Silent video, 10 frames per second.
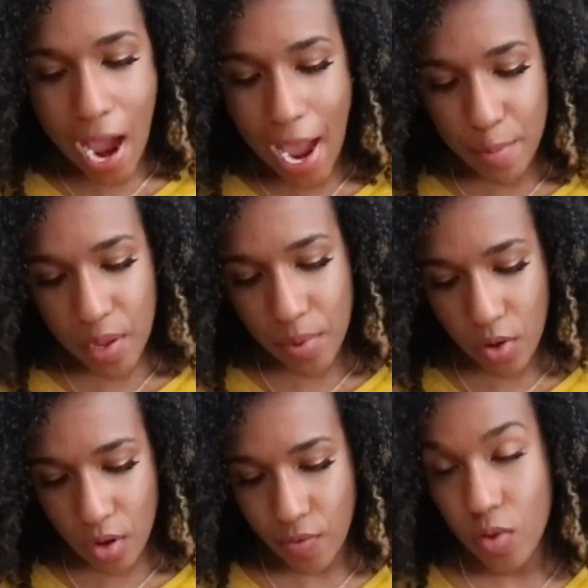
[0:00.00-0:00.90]
I maybe
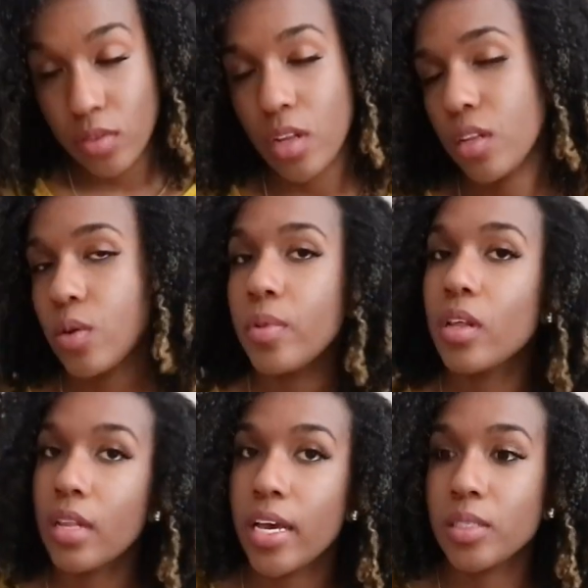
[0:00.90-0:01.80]
could have used a little bit
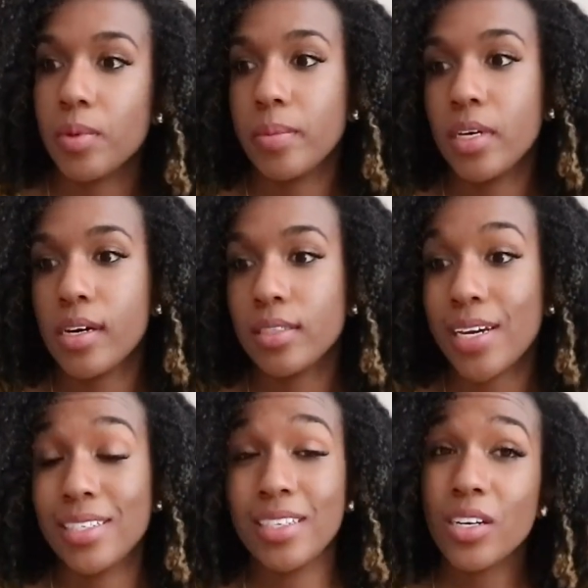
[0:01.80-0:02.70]
less, but because
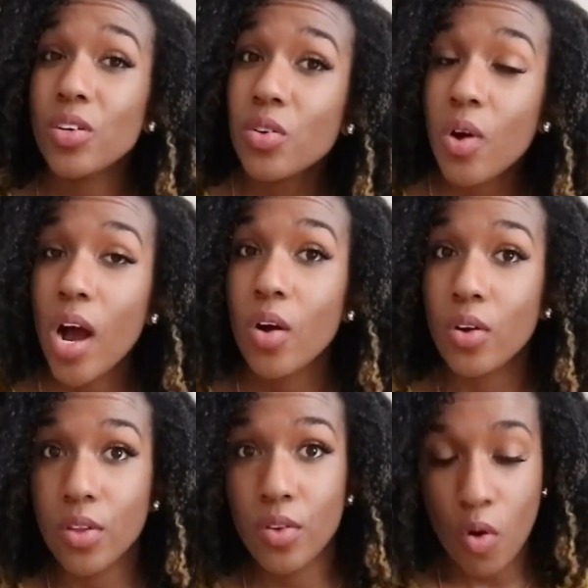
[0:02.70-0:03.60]
I didn't know how
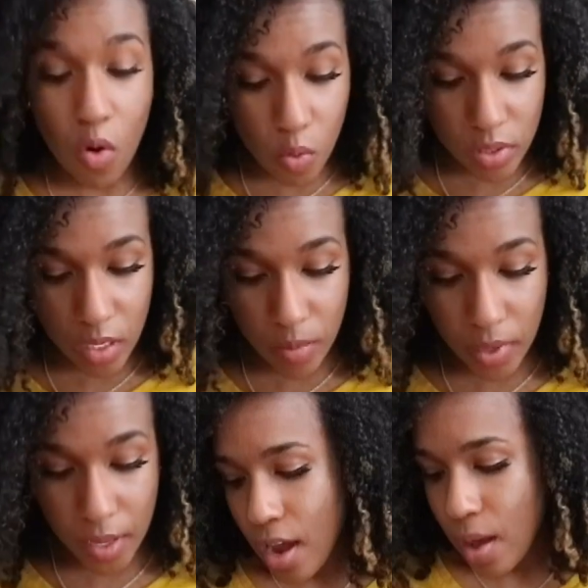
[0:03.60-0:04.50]
good the hold was going to
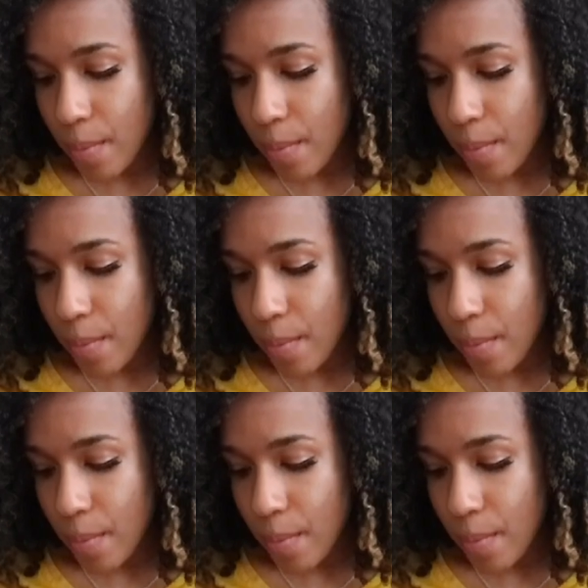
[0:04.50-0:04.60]
be.